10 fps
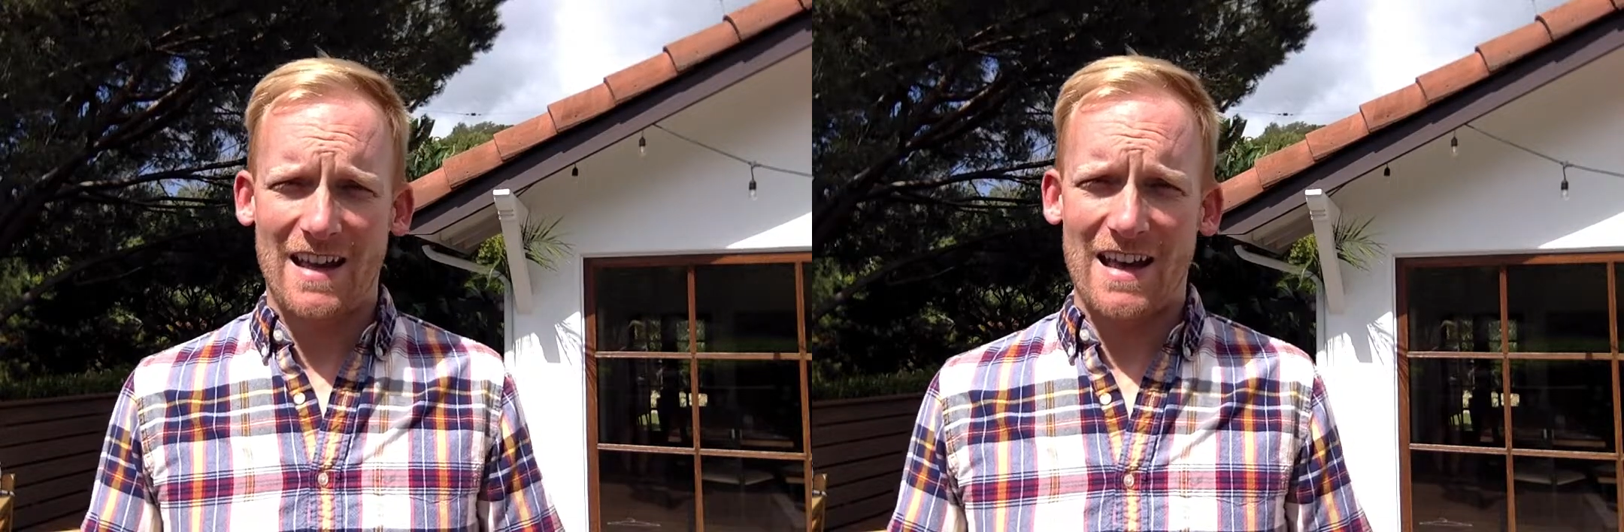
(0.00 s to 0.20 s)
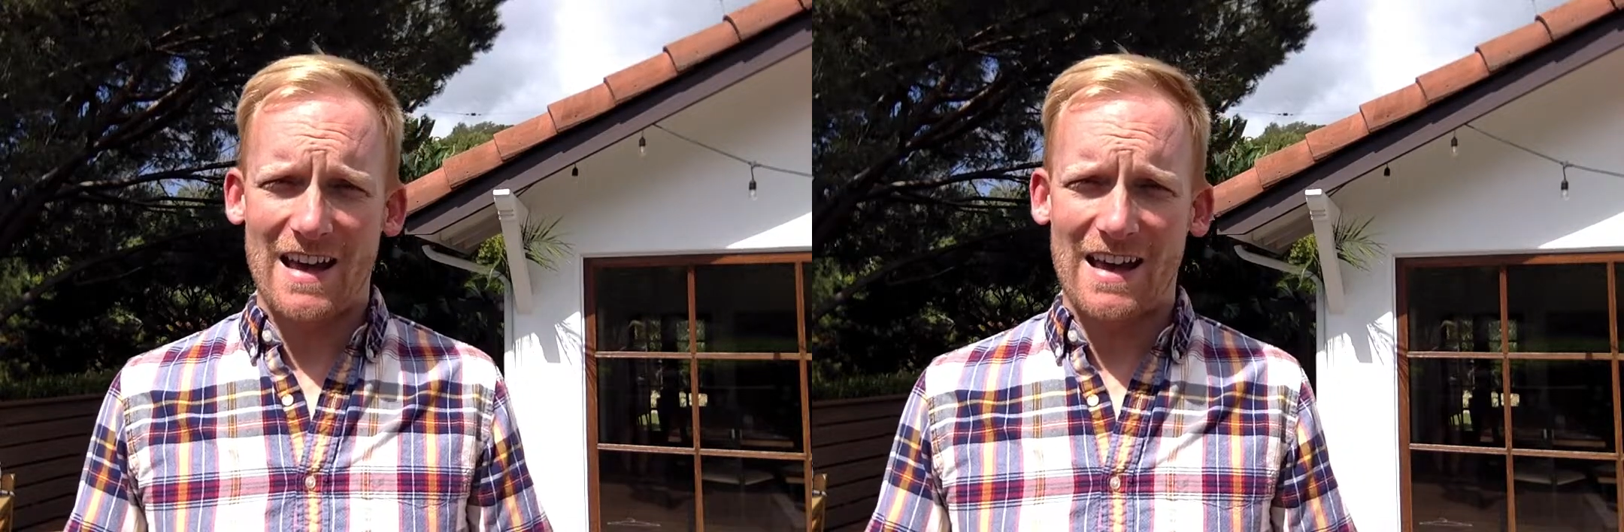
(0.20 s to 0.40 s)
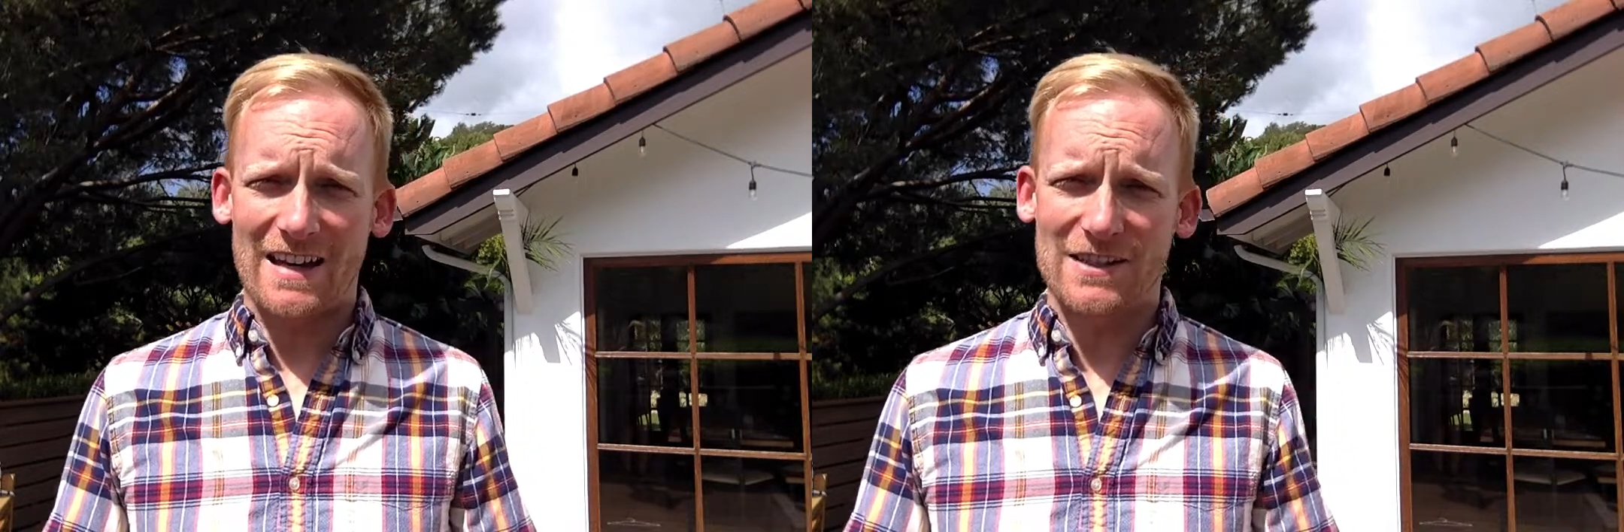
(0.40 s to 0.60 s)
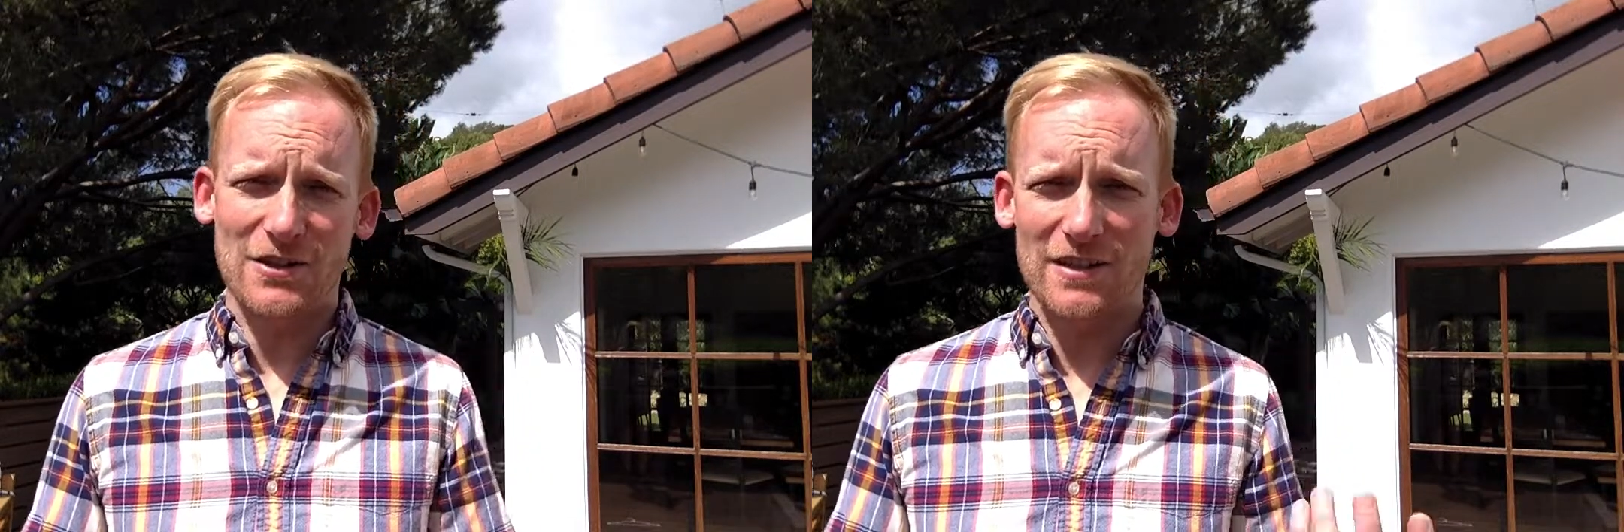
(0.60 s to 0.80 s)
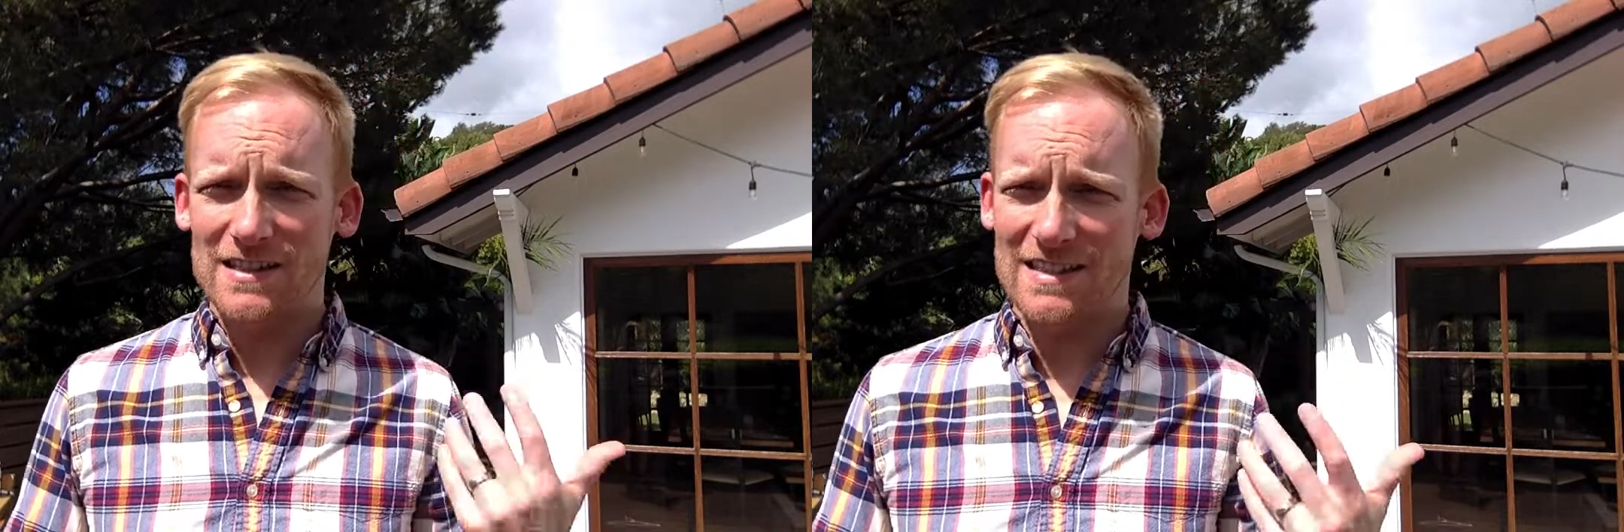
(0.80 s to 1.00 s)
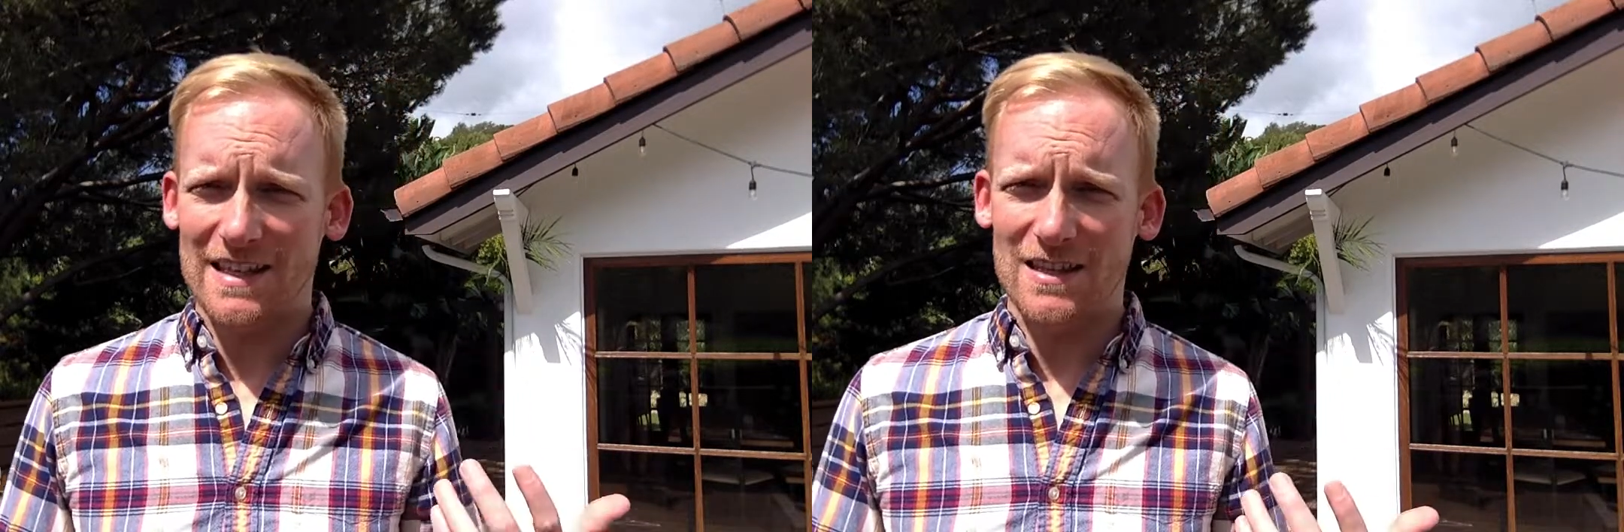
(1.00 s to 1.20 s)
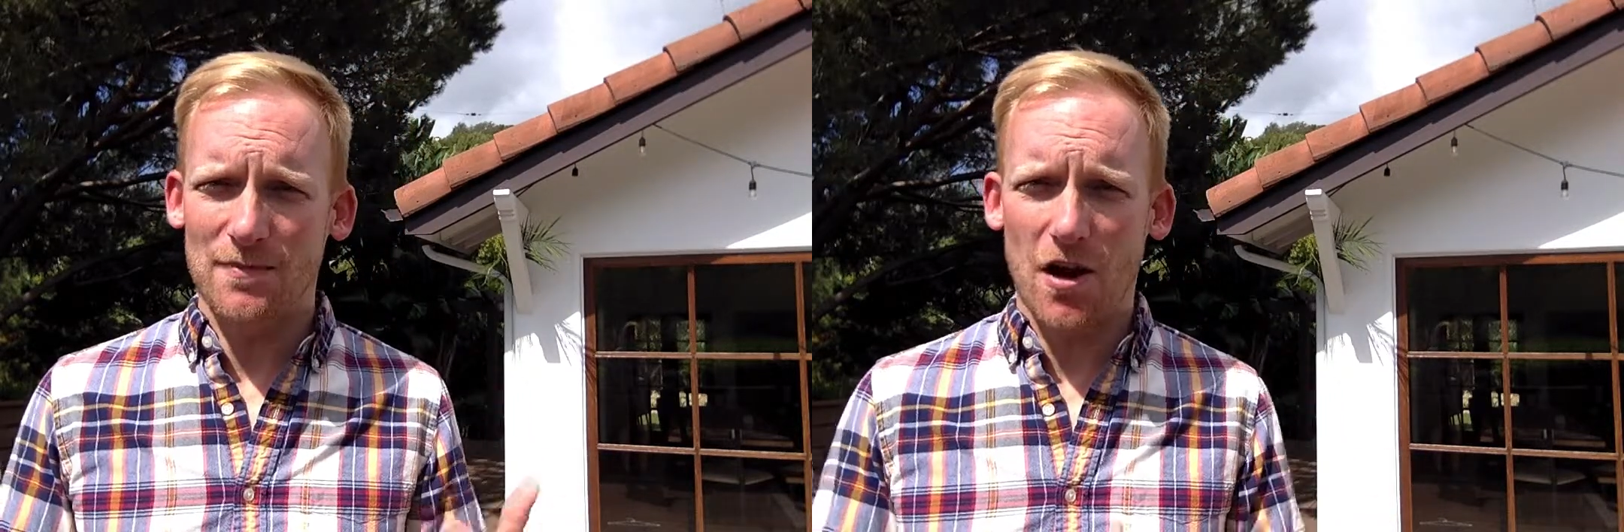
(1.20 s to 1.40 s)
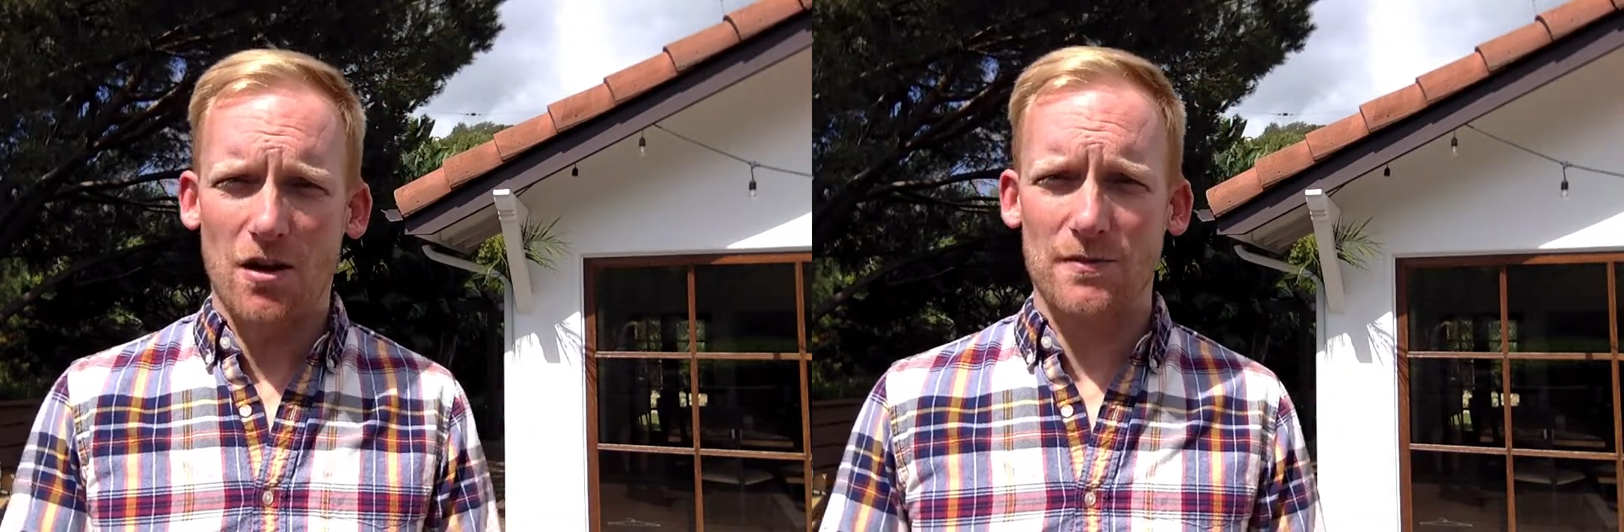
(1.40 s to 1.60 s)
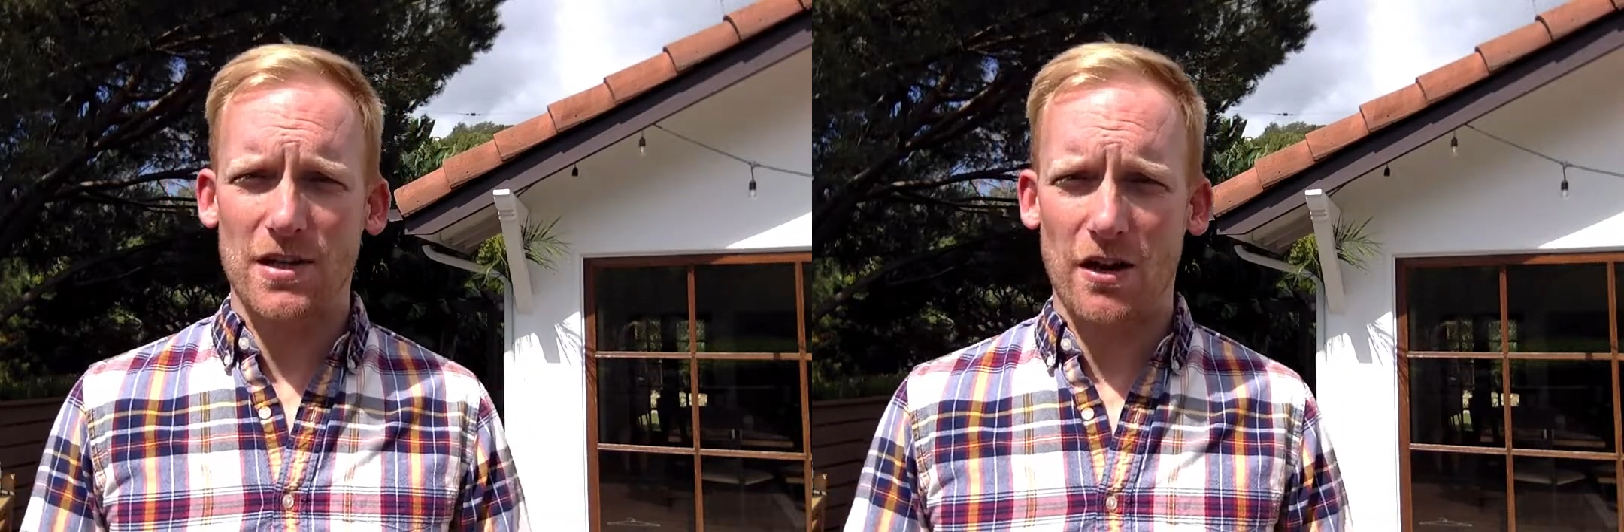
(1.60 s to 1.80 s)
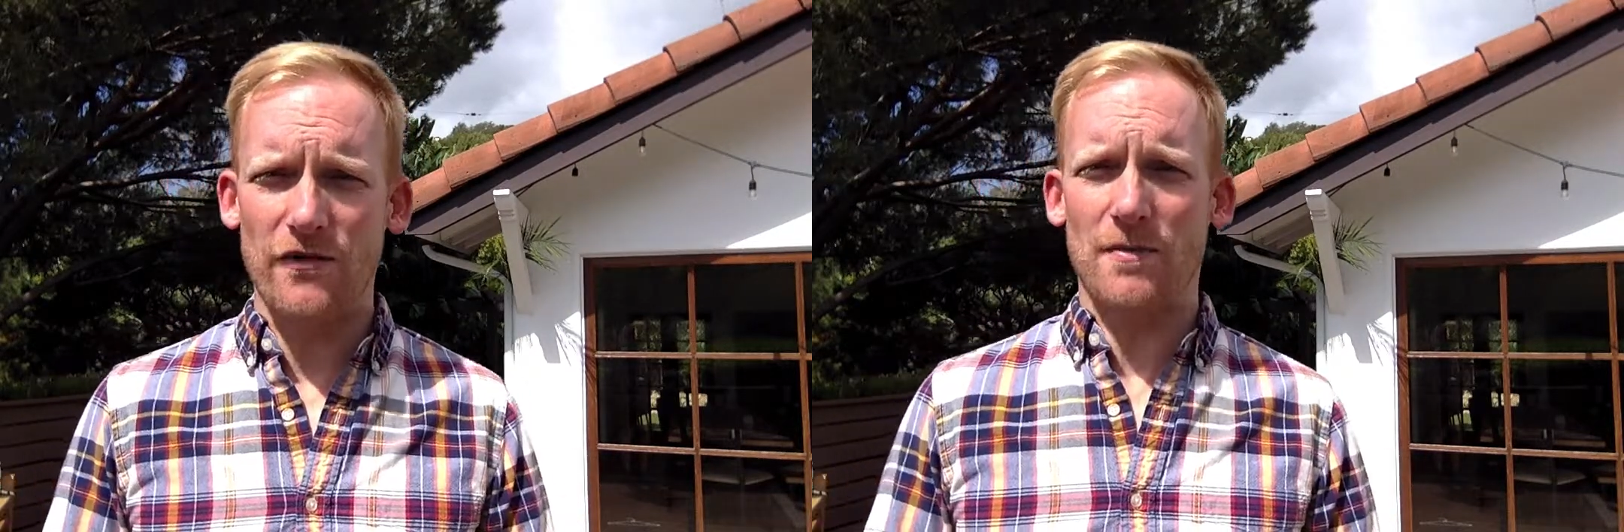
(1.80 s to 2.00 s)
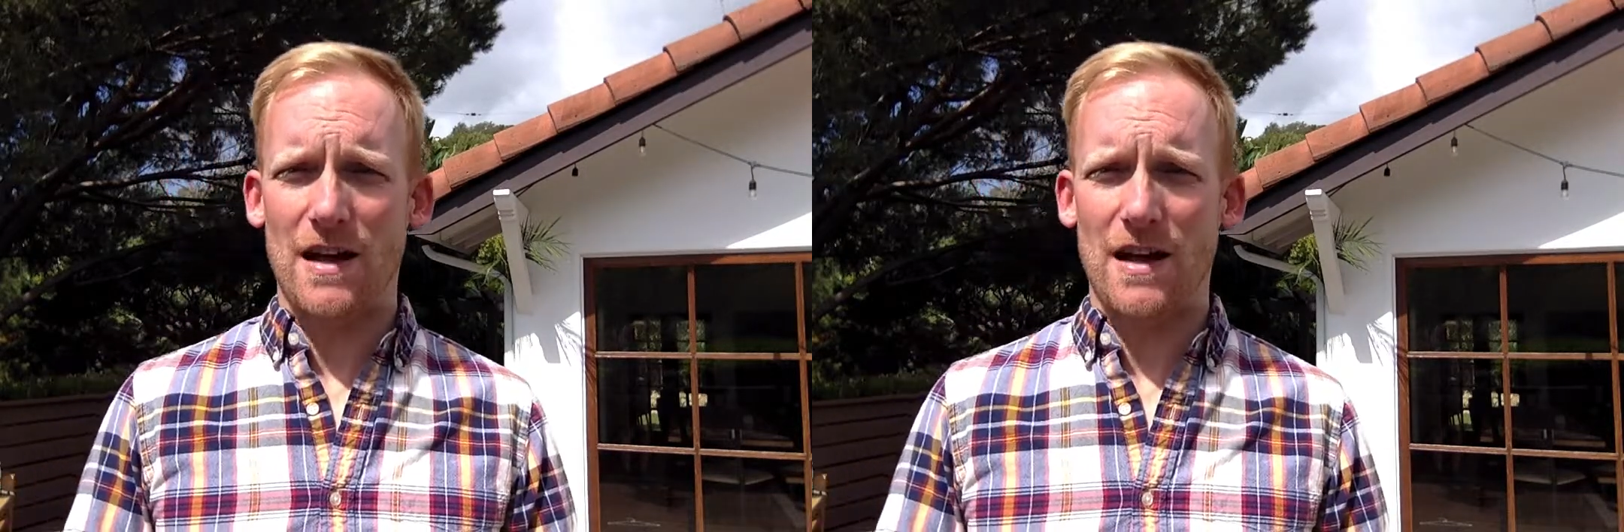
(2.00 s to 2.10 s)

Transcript: and as you can see, the palms over